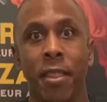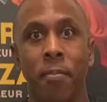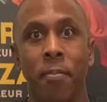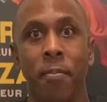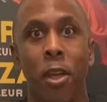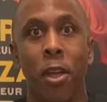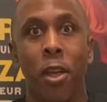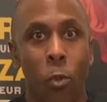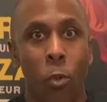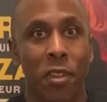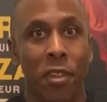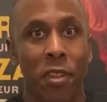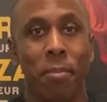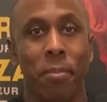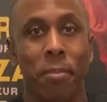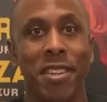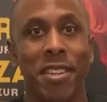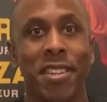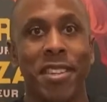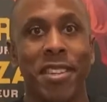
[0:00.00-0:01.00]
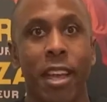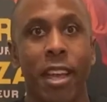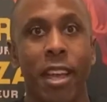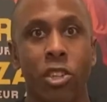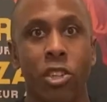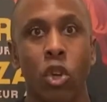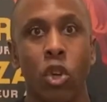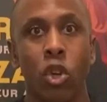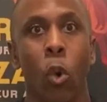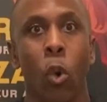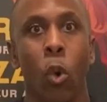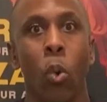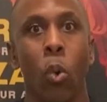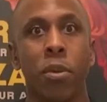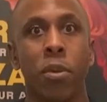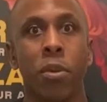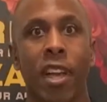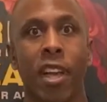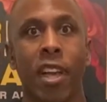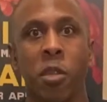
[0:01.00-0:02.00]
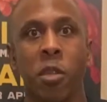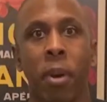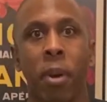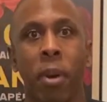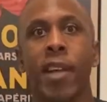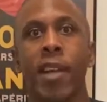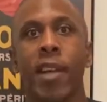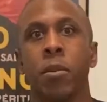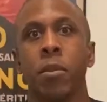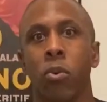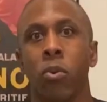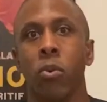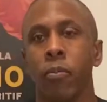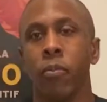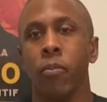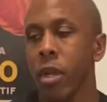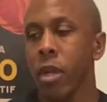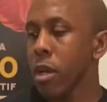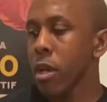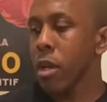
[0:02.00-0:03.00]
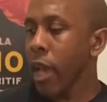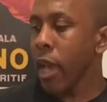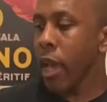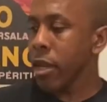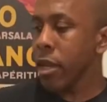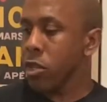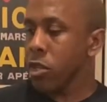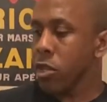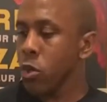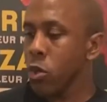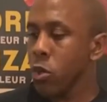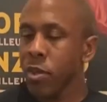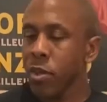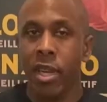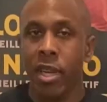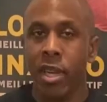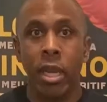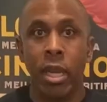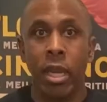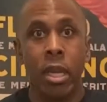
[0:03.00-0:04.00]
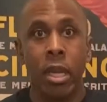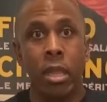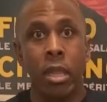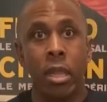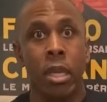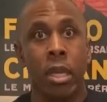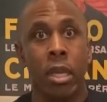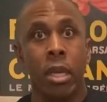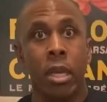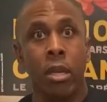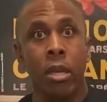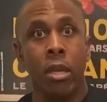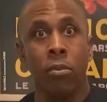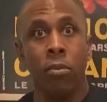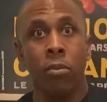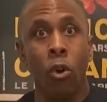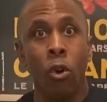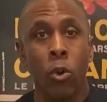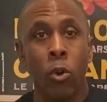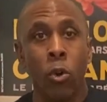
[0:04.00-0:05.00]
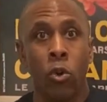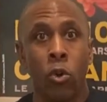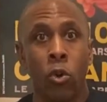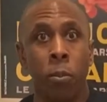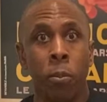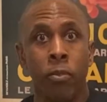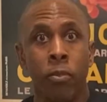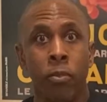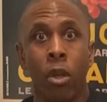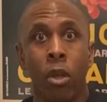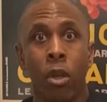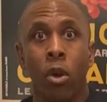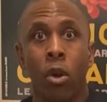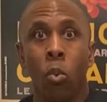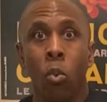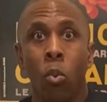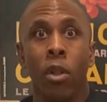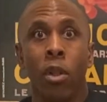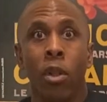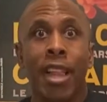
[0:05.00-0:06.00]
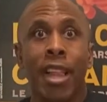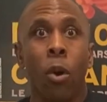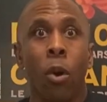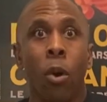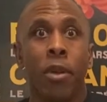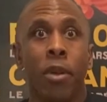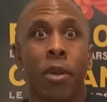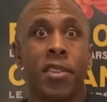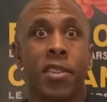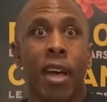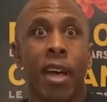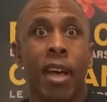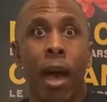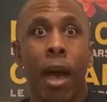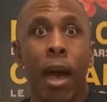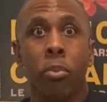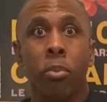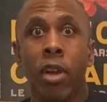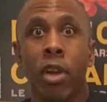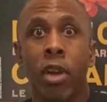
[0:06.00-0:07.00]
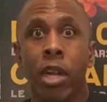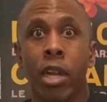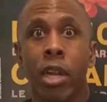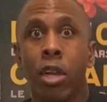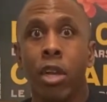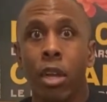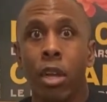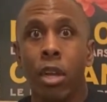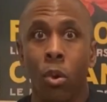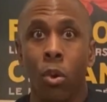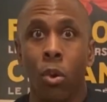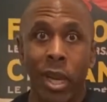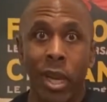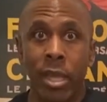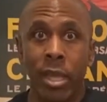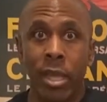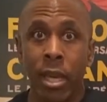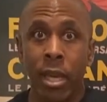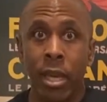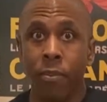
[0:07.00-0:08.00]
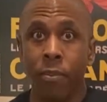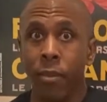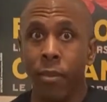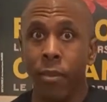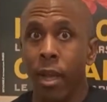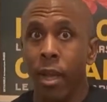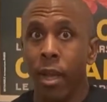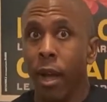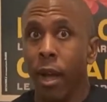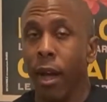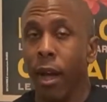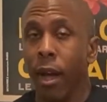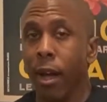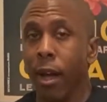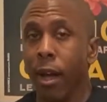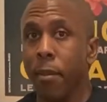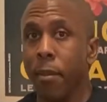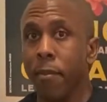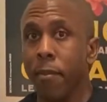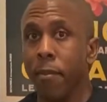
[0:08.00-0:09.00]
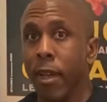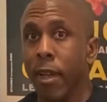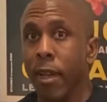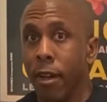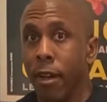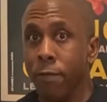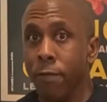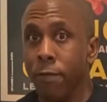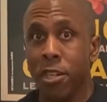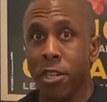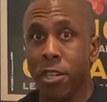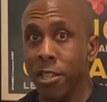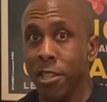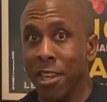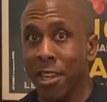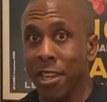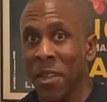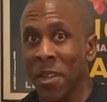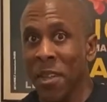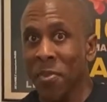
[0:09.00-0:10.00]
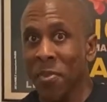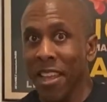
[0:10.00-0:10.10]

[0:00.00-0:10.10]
them. We want them to stay as cold as possible. And using the RoboCoupe will allow us to operate quickly, efficiently.